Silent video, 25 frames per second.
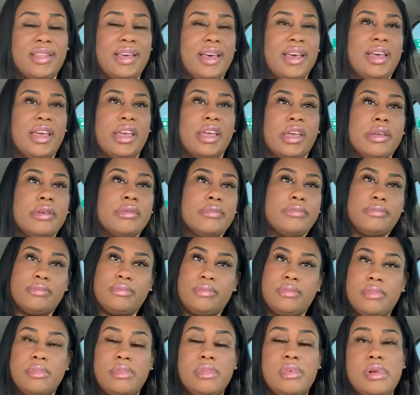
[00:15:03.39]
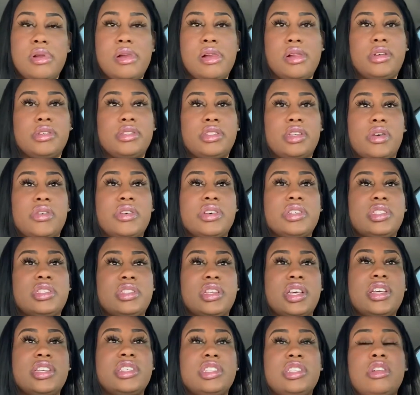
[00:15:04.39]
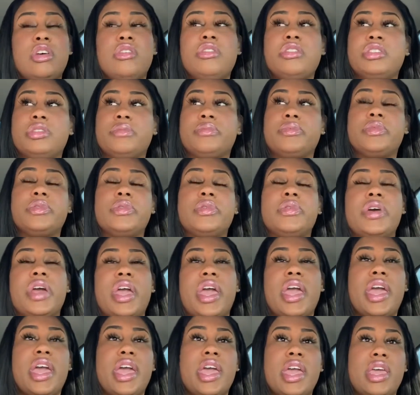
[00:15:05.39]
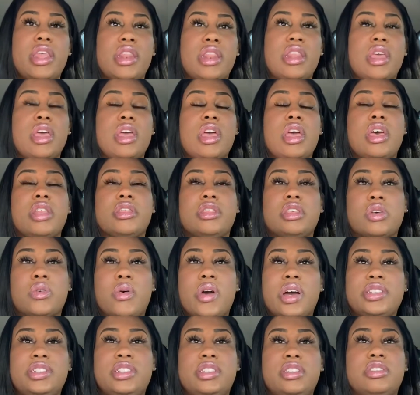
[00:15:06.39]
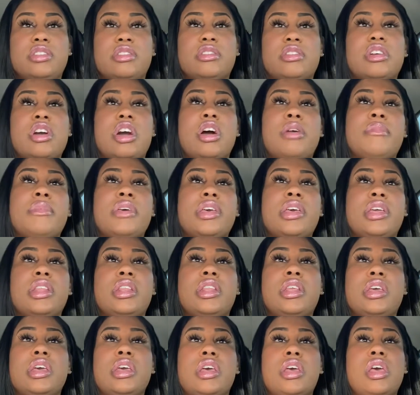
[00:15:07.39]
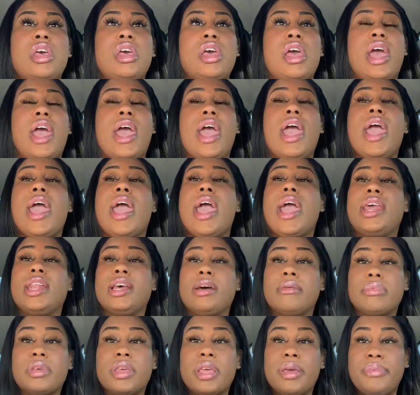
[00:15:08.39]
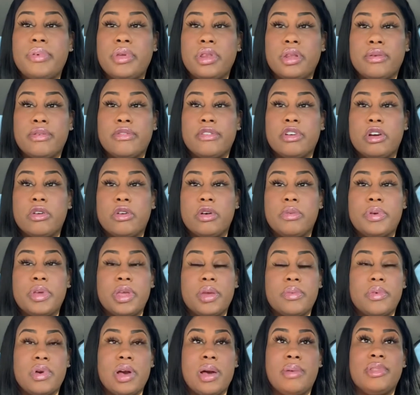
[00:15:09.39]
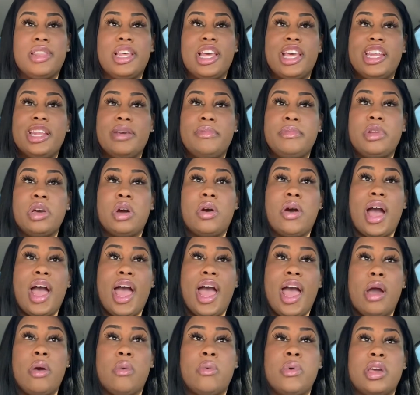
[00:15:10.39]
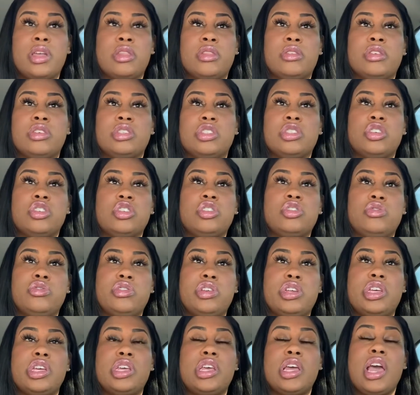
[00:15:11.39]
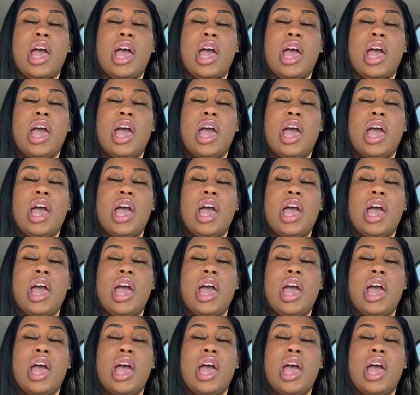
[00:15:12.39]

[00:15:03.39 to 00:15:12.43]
Like, so it's noticeable, and the questions are coming, and I'm keeping it real with people. I'm letting them know I had weight loss surgery.